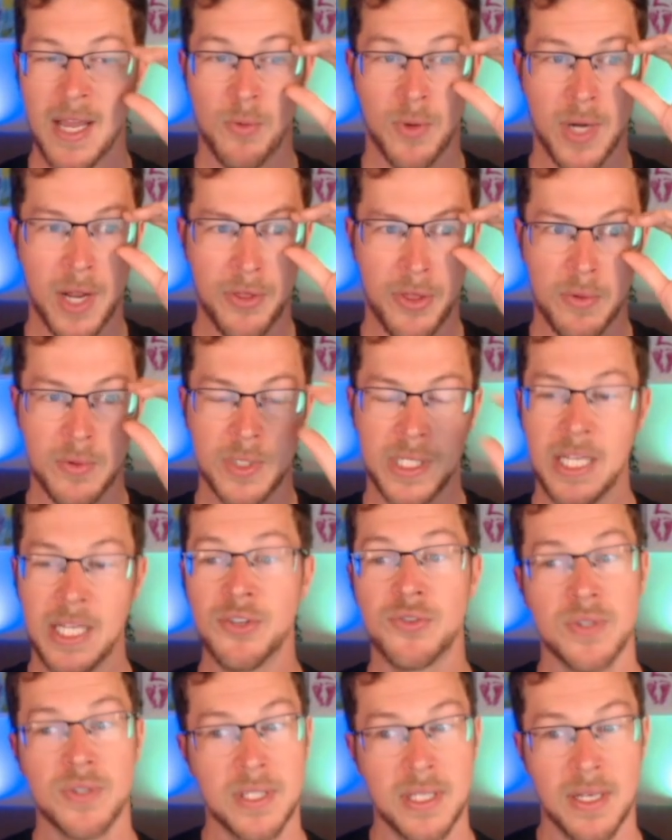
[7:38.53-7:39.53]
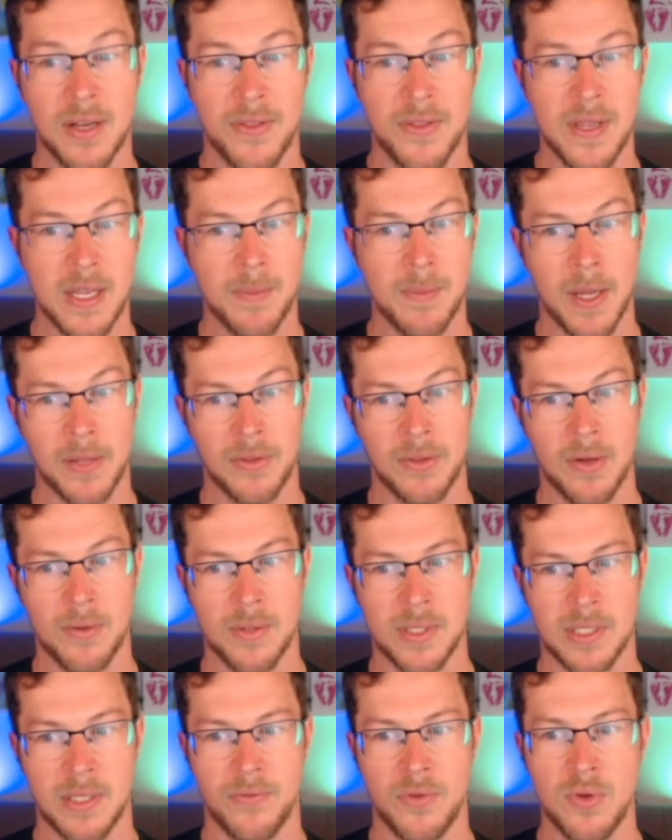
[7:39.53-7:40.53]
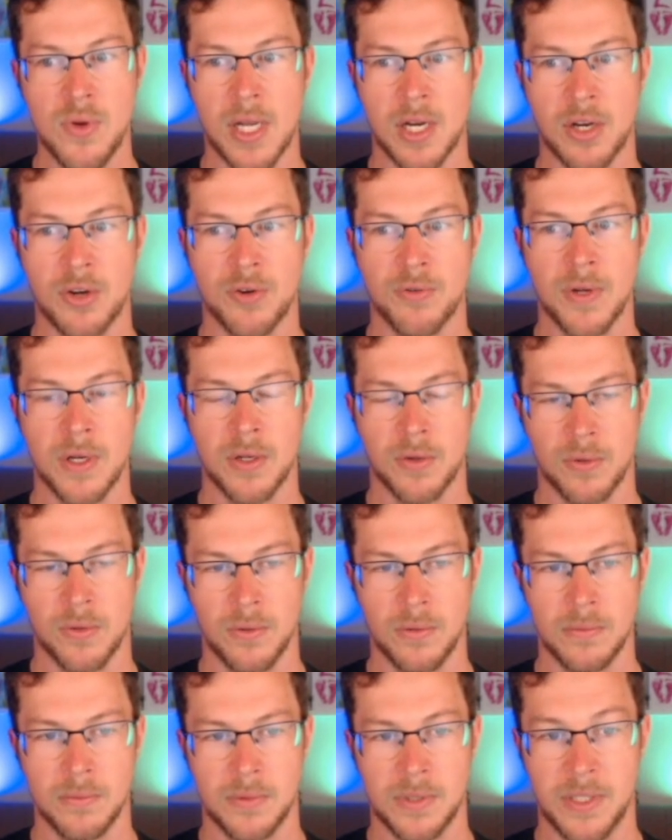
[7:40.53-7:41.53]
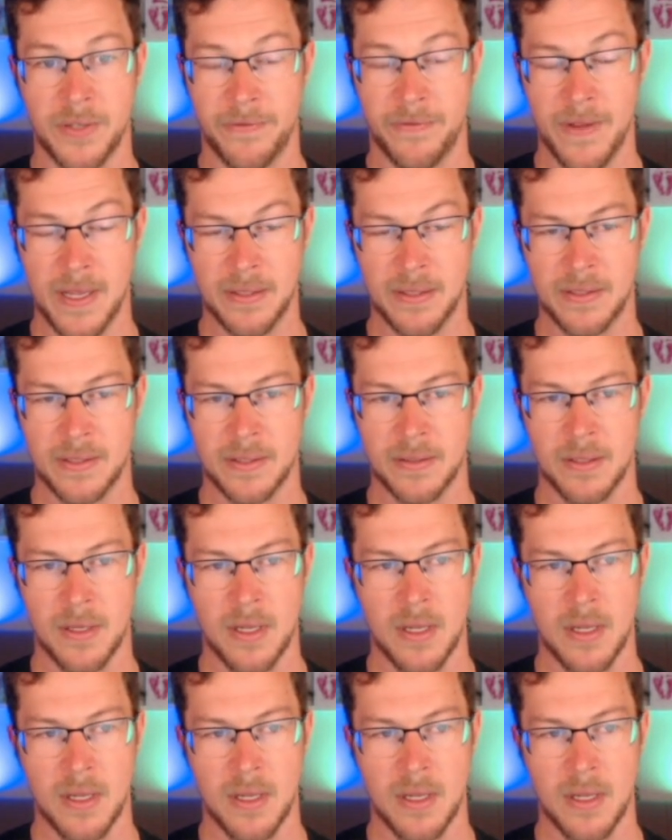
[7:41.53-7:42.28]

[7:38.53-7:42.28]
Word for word: What I thought was interesting to think about, though, is if you got a critical defense